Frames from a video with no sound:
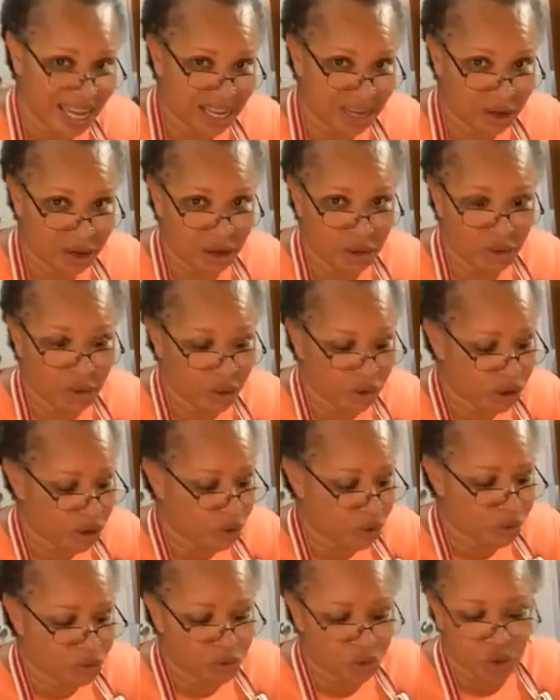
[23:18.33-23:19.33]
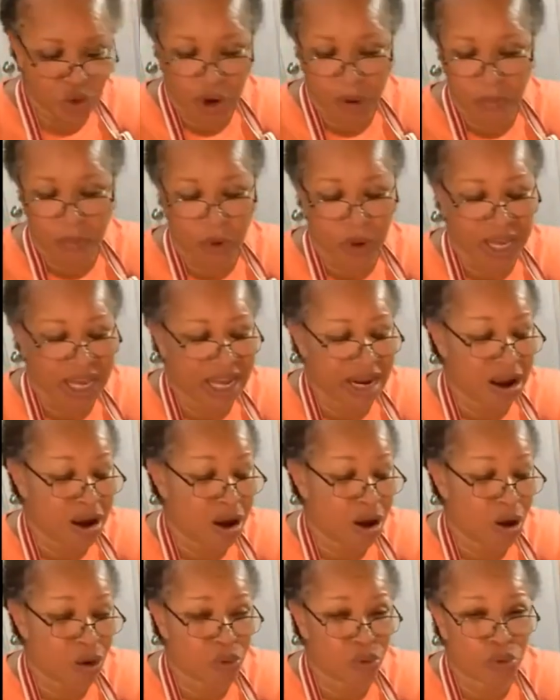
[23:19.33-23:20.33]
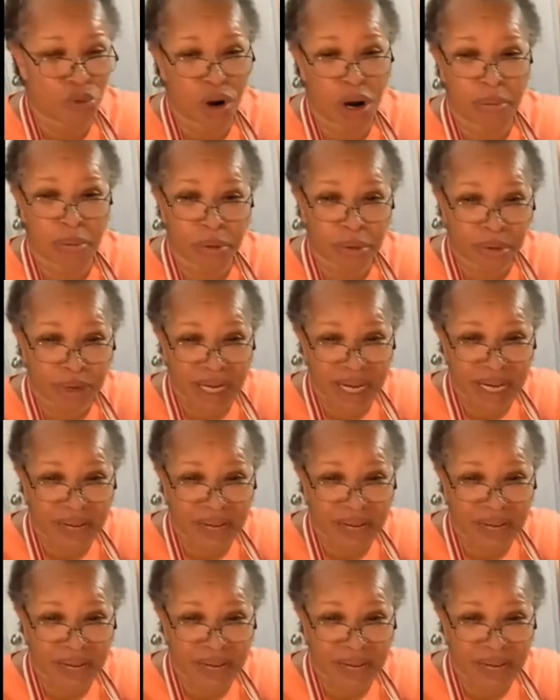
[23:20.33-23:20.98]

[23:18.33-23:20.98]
Your shrimp will get all rubbery